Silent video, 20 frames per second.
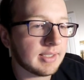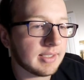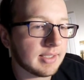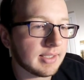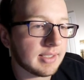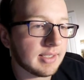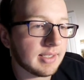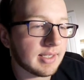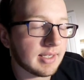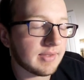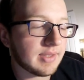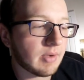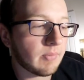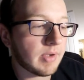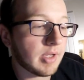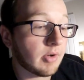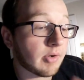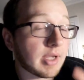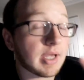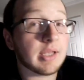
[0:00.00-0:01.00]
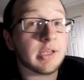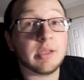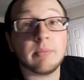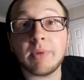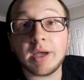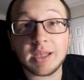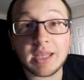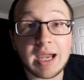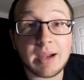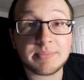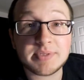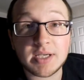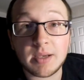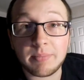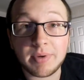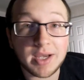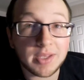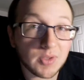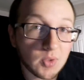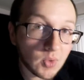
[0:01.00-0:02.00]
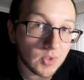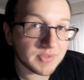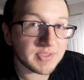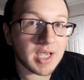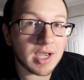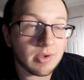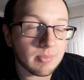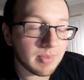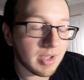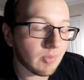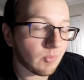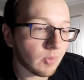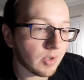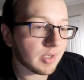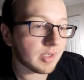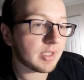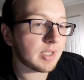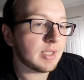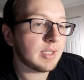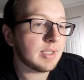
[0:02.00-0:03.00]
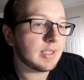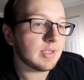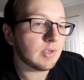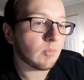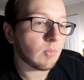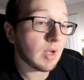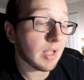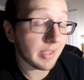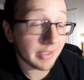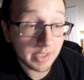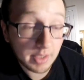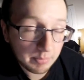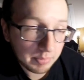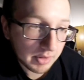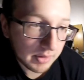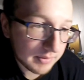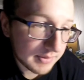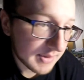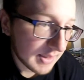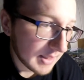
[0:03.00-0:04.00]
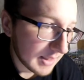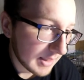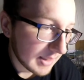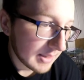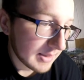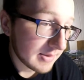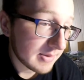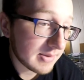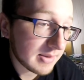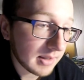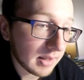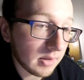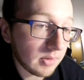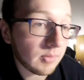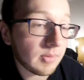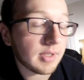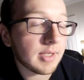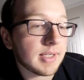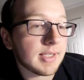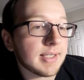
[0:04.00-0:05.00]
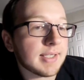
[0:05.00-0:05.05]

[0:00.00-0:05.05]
and that way I don't gotta leave my laptop on the whole time I'm at work while it uploads. So,